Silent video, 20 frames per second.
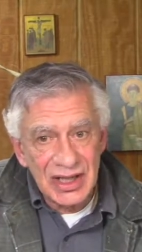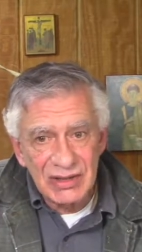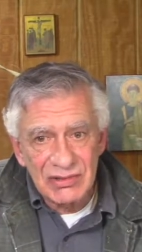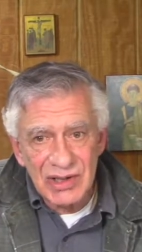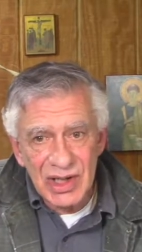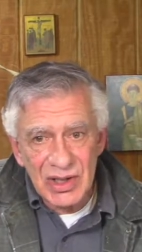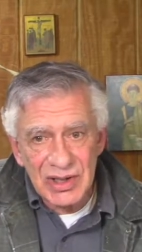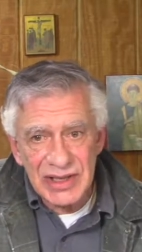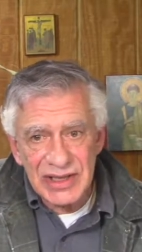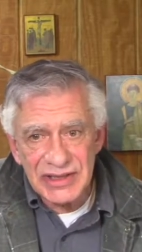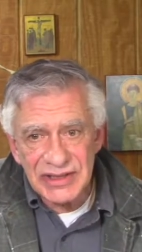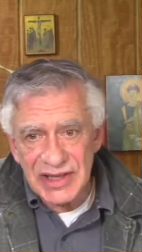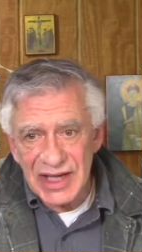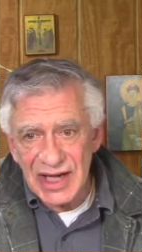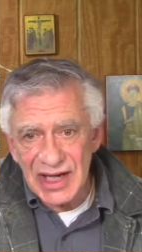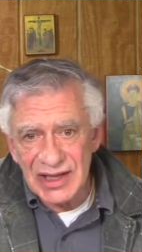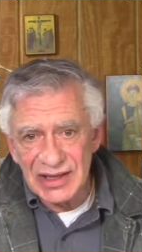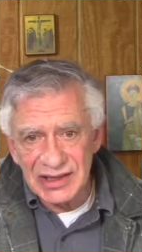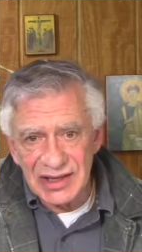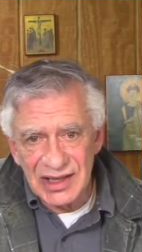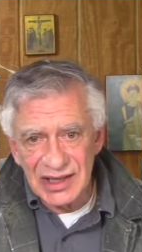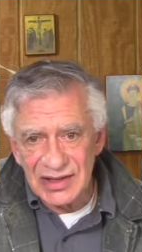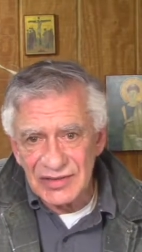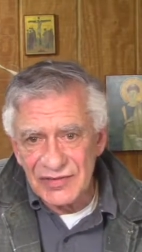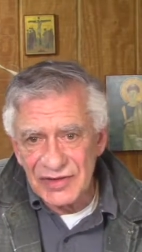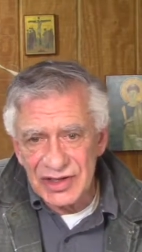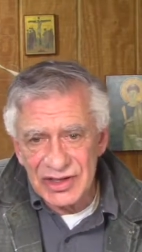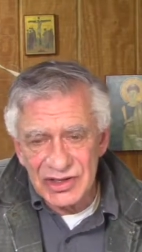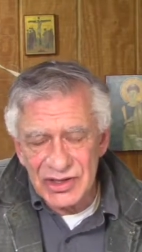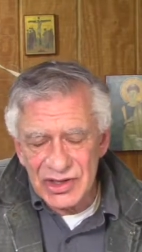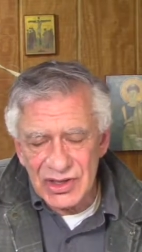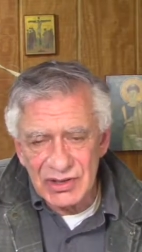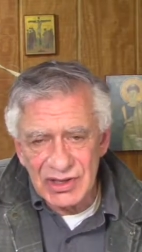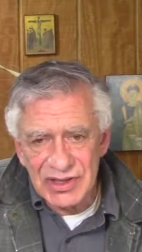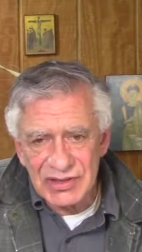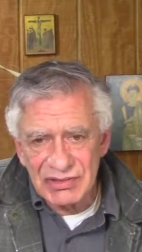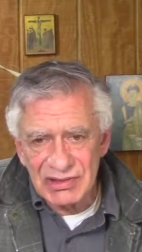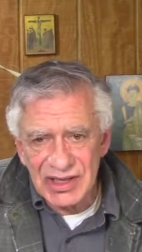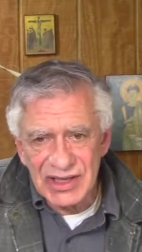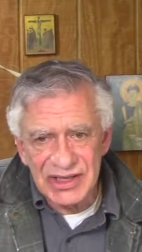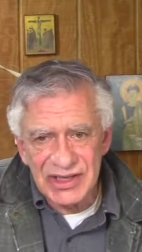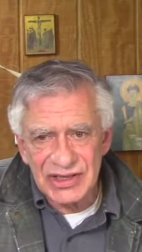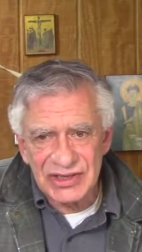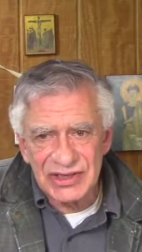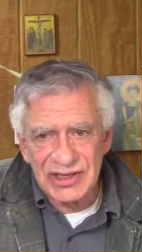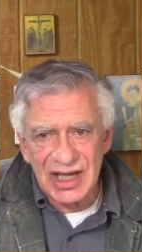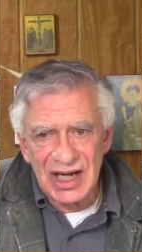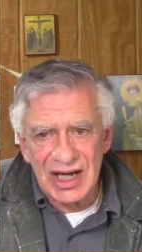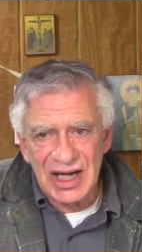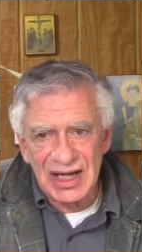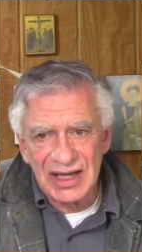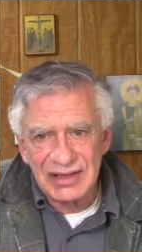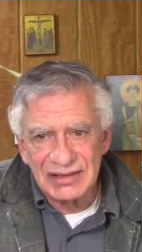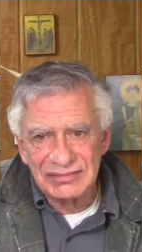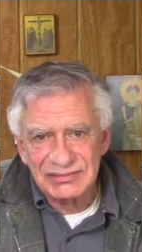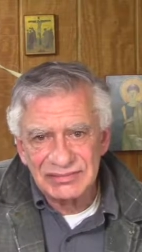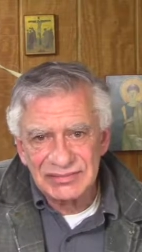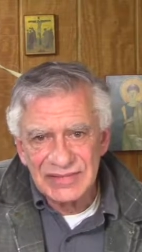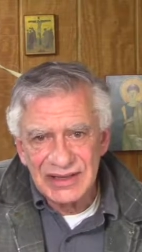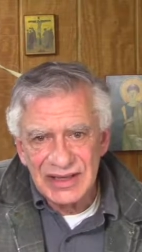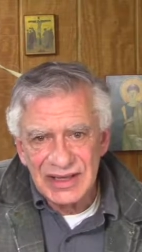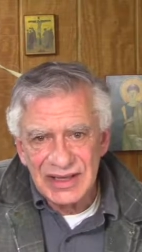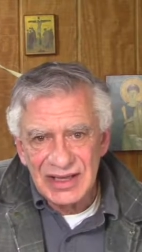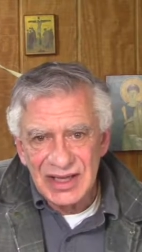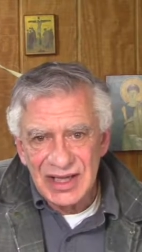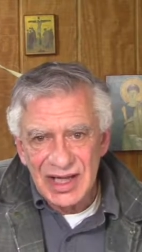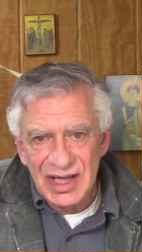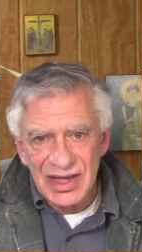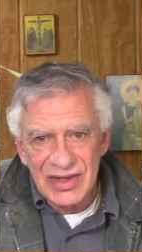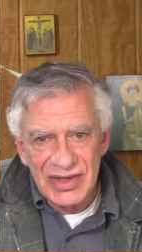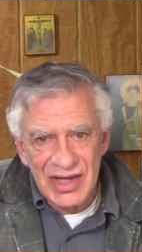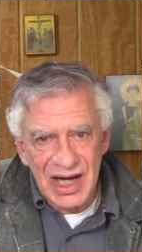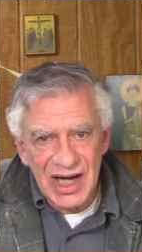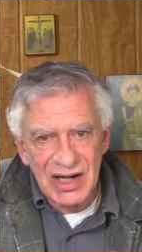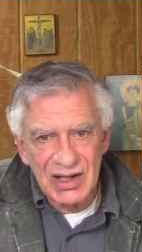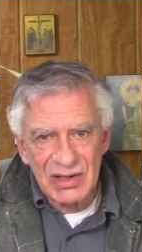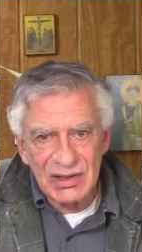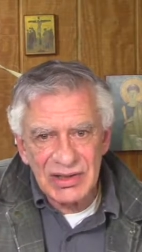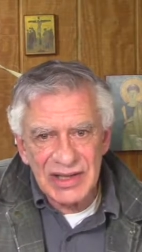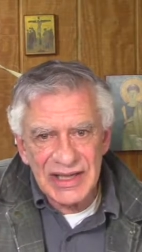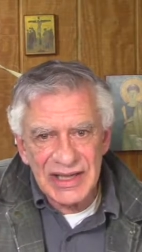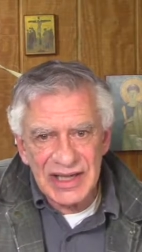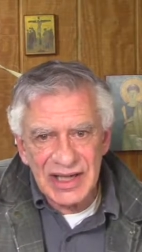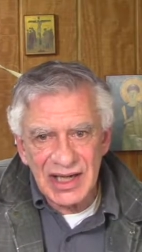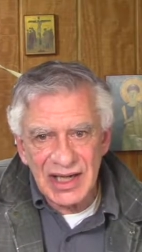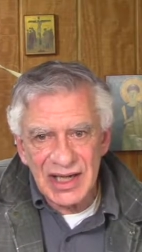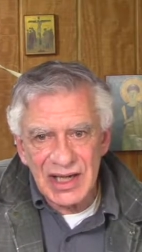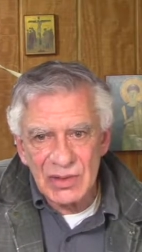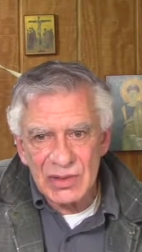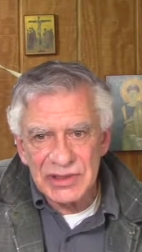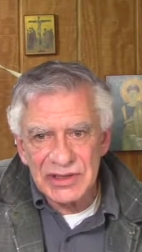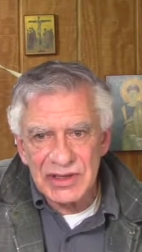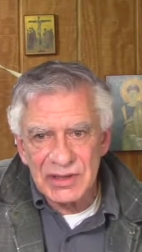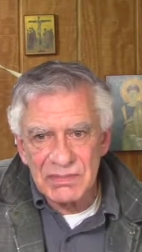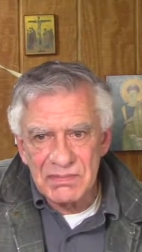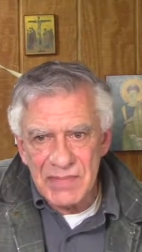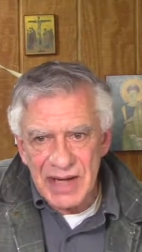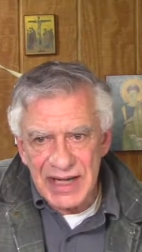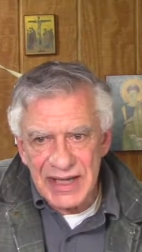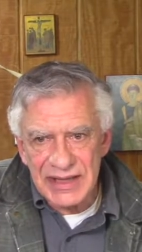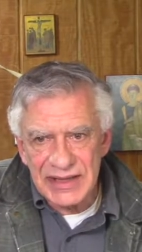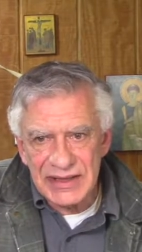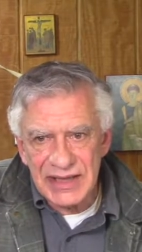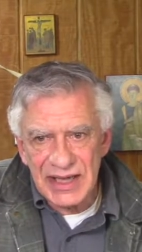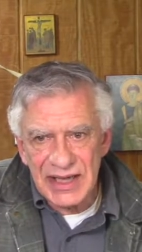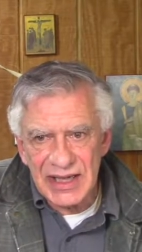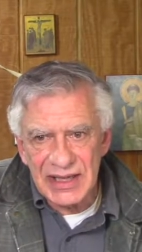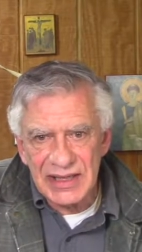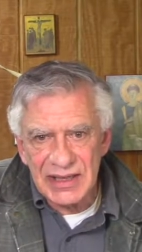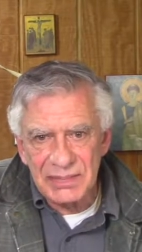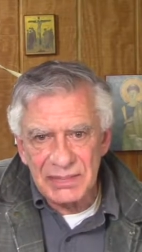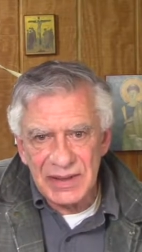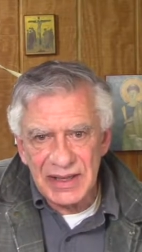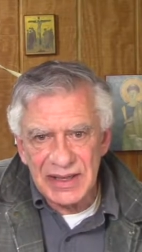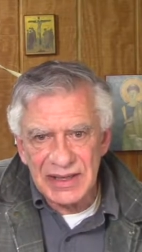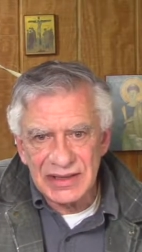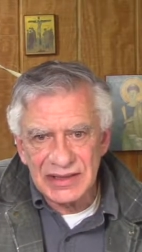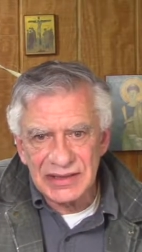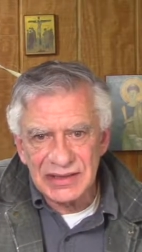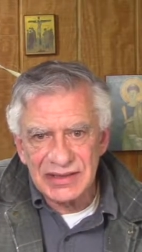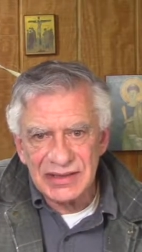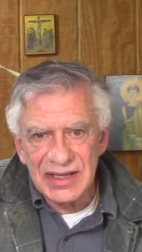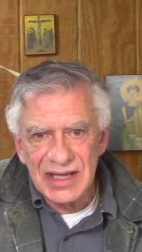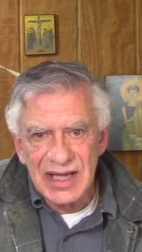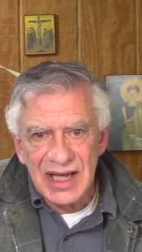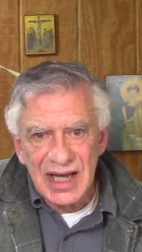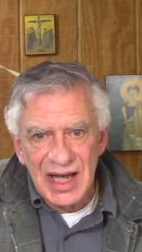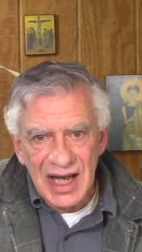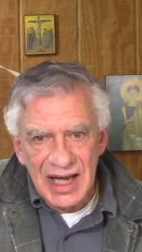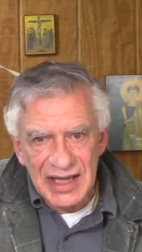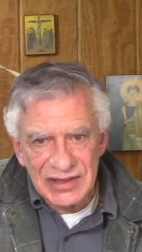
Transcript: The Herodians cared little for the Jewish religious law. Their only care was to maintain the peace.